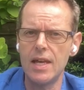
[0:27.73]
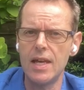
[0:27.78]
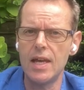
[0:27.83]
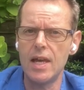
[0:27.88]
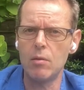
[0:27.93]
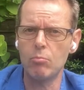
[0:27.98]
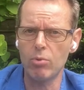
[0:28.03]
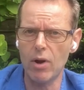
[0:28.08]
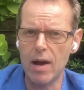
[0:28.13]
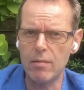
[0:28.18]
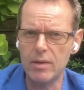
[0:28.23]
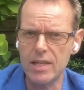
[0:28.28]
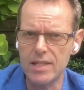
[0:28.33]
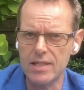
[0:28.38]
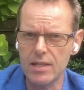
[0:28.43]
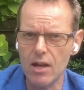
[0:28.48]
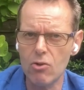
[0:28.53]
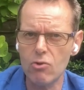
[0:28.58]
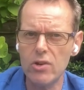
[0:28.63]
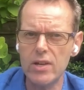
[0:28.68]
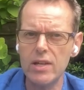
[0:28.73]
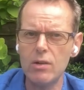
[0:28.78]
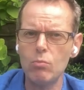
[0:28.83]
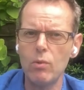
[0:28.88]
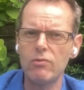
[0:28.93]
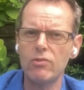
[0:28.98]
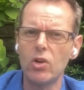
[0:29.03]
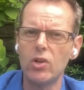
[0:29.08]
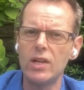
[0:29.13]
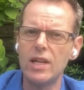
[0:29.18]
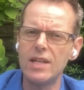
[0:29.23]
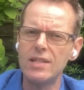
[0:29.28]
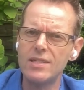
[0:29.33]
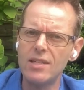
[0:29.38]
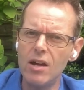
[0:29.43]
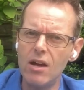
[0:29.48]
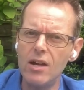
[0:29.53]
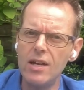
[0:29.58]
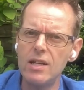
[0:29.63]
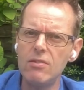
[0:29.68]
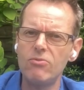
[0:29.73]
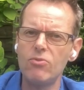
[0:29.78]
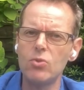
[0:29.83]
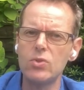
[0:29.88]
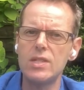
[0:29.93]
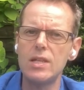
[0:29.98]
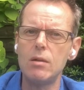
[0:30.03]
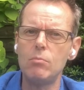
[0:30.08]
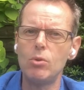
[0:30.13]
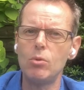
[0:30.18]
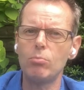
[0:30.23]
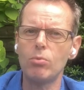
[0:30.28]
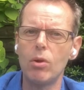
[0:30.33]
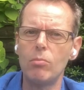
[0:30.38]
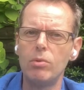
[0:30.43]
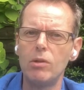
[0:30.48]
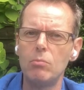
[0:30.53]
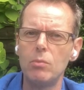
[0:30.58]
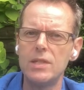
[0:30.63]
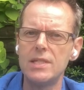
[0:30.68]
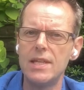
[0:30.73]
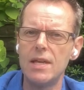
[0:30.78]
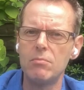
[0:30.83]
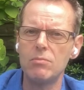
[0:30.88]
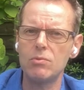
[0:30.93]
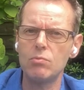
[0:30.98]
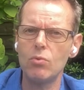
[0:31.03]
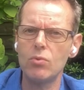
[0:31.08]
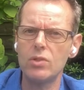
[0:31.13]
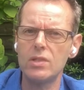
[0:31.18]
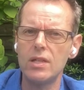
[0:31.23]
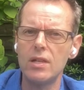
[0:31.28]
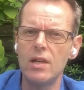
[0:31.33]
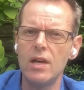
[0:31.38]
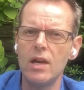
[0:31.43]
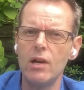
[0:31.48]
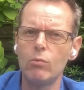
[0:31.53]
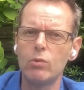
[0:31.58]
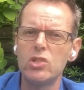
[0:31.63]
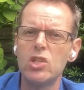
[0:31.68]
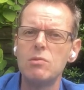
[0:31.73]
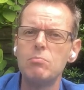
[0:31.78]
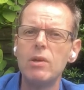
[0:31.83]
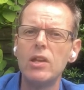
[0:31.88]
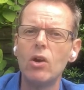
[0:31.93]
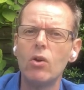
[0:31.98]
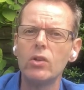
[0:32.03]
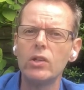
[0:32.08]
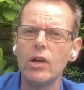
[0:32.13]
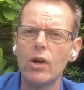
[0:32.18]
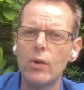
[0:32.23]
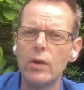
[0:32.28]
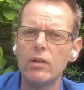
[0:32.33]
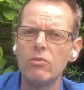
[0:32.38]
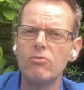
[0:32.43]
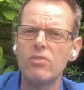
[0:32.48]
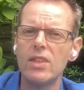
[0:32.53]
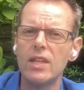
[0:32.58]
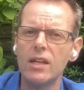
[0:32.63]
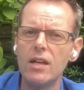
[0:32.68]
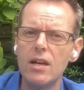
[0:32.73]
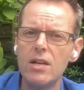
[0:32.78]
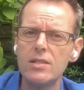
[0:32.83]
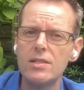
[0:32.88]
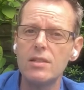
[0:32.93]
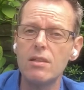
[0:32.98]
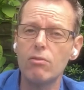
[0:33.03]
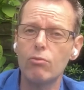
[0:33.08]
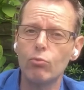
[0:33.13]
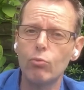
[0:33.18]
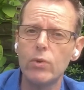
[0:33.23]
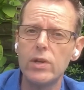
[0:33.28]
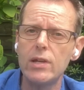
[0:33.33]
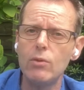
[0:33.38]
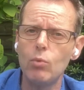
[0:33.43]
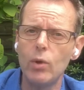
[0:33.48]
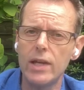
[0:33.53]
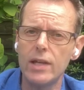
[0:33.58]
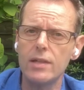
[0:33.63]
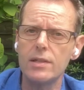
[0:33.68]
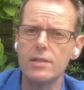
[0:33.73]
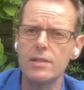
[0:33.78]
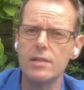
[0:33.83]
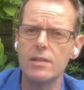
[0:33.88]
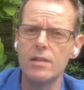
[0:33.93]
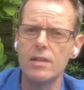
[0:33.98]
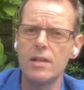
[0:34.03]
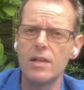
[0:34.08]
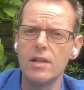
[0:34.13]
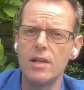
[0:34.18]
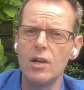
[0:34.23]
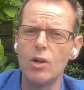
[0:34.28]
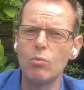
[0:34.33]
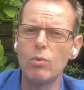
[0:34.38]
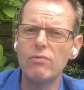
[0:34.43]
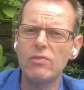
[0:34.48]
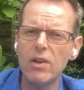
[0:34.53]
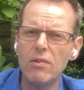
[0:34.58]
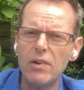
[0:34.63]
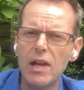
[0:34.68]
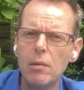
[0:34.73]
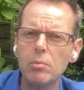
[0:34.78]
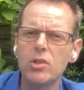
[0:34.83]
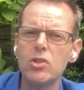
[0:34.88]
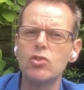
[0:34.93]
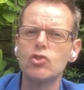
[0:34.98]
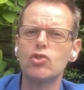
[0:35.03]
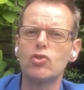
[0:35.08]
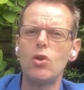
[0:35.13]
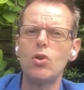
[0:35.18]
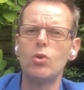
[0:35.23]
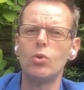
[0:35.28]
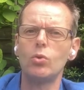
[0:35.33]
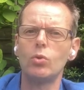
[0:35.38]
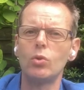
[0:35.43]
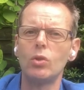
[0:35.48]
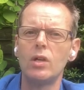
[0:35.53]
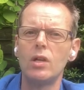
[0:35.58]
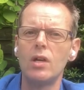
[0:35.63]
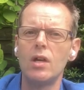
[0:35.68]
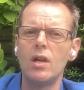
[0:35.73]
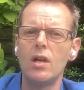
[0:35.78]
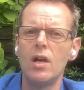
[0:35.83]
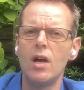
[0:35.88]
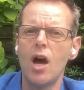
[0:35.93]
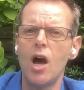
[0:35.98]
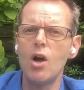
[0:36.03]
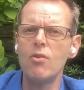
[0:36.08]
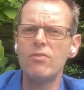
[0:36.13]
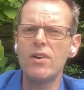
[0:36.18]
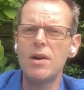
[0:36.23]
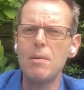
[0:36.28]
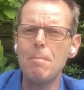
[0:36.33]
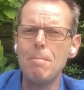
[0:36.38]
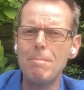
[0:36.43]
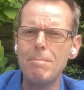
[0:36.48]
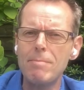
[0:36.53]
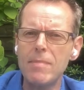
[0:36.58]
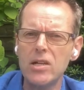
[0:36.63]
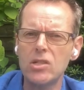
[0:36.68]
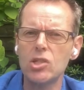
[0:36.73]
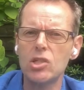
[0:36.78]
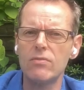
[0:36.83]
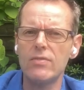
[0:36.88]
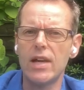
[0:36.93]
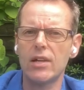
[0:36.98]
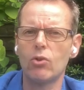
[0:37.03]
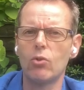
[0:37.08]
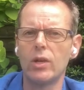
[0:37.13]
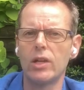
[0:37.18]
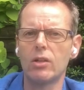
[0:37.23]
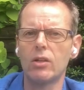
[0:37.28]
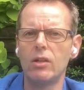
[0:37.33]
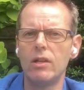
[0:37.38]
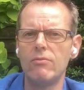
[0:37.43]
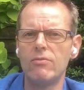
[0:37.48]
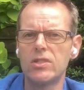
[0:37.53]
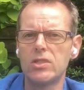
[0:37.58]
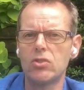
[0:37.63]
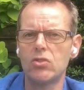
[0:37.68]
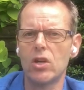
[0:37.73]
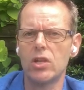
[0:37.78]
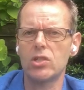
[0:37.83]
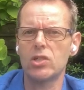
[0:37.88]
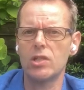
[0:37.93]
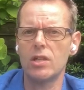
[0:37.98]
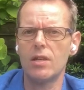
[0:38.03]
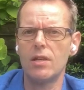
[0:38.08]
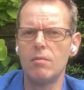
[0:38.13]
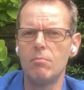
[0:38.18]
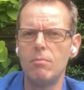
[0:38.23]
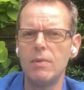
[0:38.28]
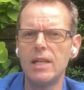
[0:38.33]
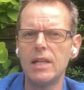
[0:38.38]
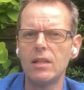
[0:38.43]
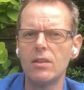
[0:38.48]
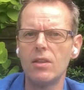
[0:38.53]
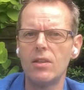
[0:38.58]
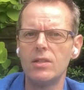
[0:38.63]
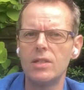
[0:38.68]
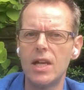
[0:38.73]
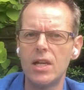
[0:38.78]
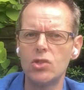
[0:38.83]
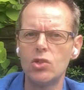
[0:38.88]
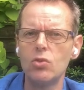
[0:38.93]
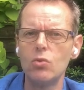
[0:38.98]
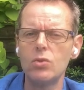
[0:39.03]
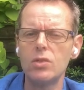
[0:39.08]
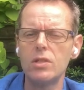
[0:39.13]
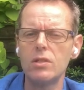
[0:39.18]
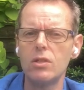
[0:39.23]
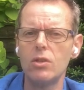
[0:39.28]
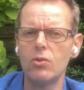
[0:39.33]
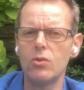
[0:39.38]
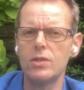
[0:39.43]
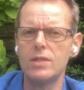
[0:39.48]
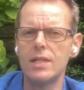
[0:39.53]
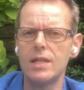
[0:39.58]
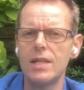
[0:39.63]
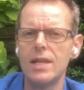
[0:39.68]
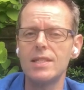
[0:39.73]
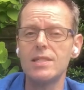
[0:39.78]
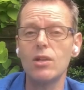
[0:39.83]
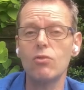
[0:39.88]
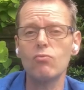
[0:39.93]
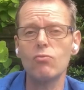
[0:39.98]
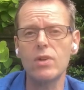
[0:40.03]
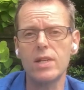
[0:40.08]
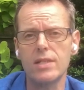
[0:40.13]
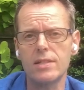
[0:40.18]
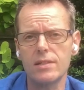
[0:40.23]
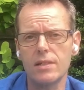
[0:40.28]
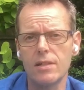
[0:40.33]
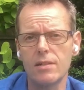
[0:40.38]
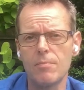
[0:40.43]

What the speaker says: In Bramley, Surrey, we've got an entirely foreseeable problem with Thames Water, which has been ongoing for the last 3 weeks. We've given up control over much of our critical infrastructure, meaning that national security is at risk.